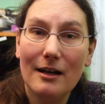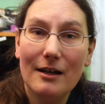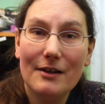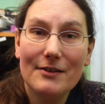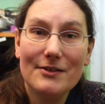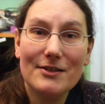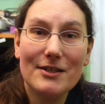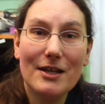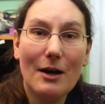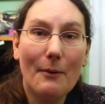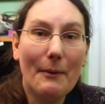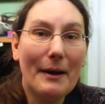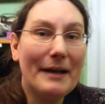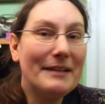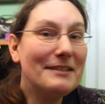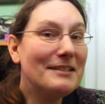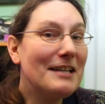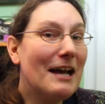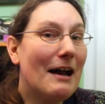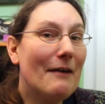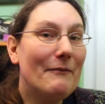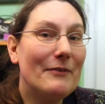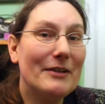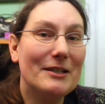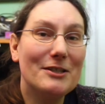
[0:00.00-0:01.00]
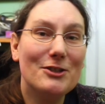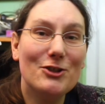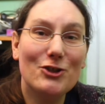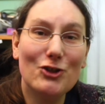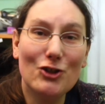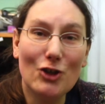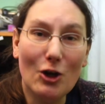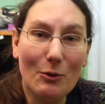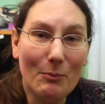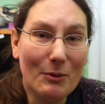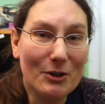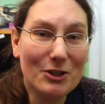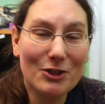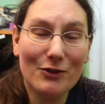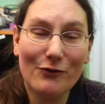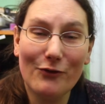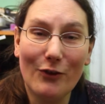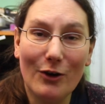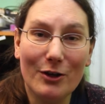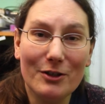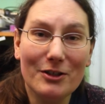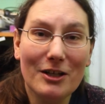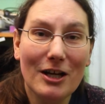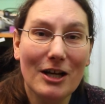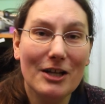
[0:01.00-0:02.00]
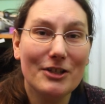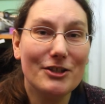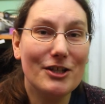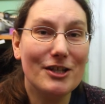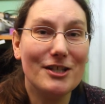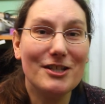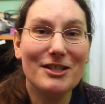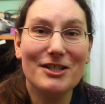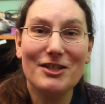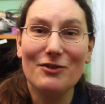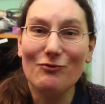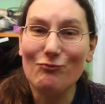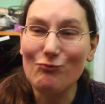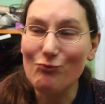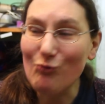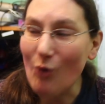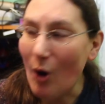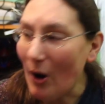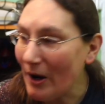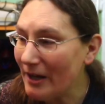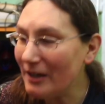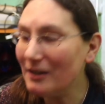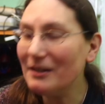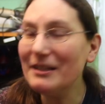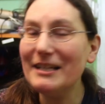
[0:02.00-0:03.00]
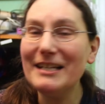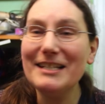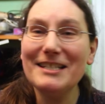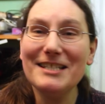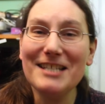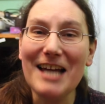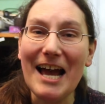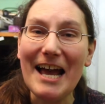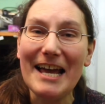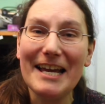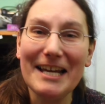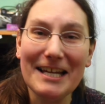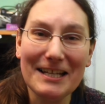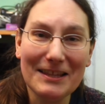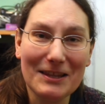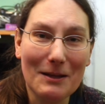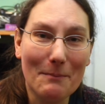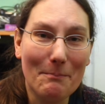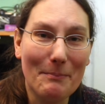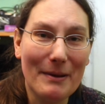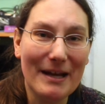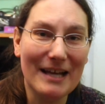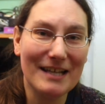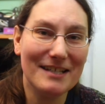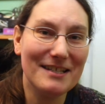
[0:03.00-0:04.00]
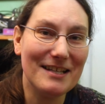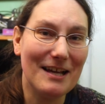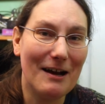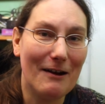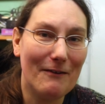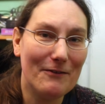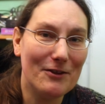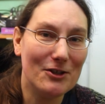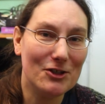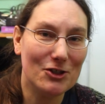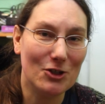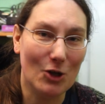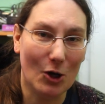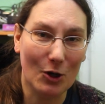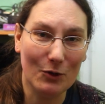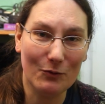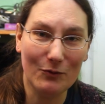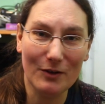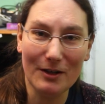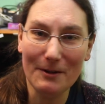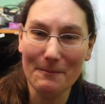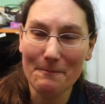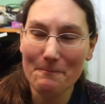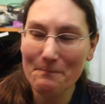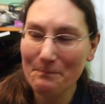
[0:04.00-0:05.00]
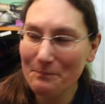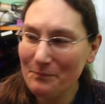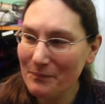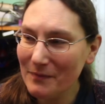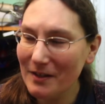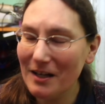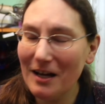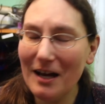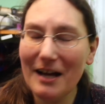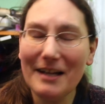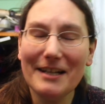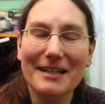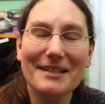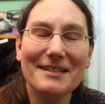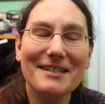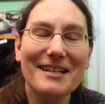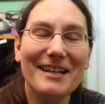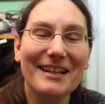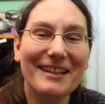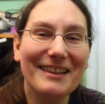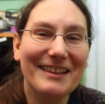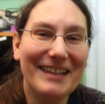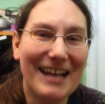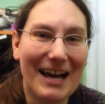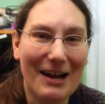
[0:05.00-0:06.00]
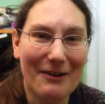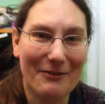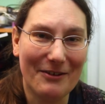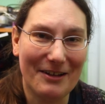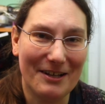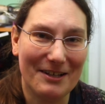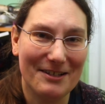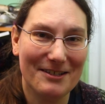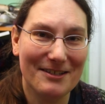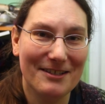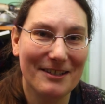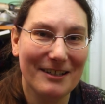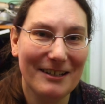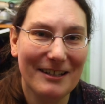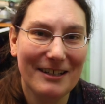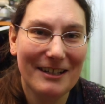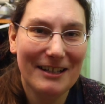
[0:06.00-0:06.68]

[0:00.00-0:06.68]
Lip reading: So it's having so much fun just royally taking the piss out of the genre. And it's hilarious.